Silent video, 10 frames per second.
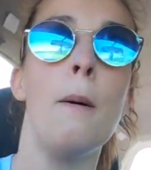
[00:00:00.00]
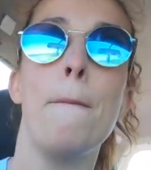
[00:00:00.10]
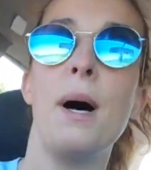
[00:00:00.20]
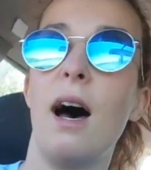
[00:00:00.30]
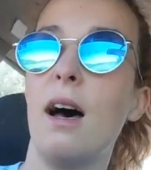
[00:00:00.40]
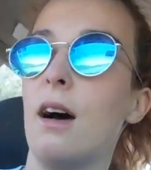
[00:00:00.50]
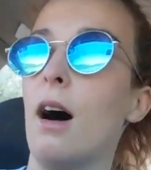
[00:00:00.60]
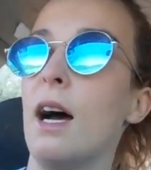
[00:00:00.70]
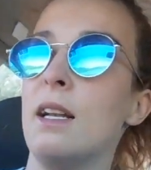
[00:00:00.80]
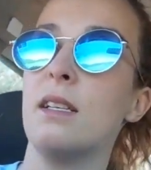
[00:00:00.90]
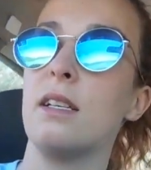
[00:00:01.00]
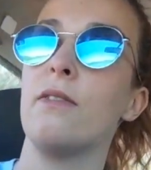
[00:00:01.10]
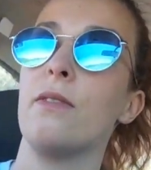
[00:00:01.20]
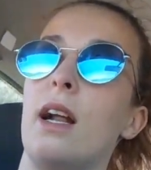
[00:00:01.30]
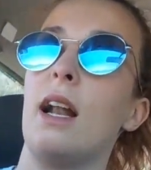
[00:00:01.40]
but I
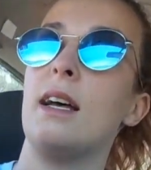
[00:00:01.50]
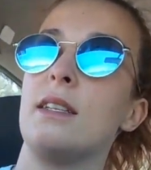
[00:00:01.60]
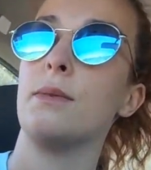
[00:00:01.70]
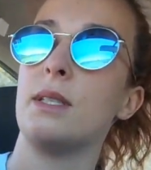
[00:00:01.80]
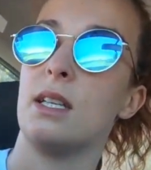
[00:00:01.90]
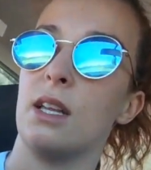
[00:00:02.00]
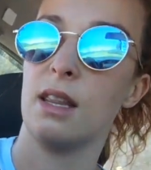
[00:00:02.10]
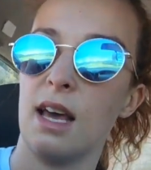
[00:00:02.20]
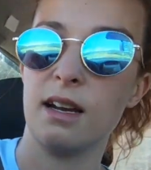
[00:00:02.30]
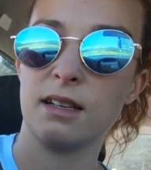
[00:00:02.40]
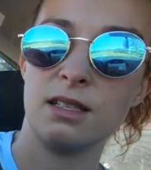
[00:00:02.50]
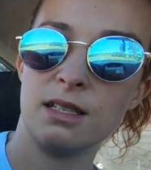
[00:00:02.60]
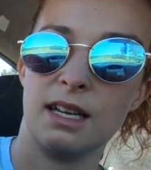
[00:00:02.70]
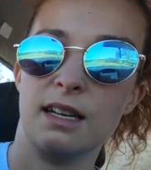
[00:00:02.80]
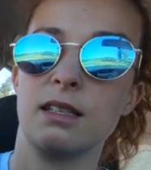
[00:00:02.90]
didn't realise it was to that
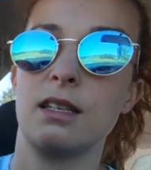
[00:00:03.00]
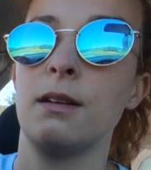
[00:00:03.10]
extent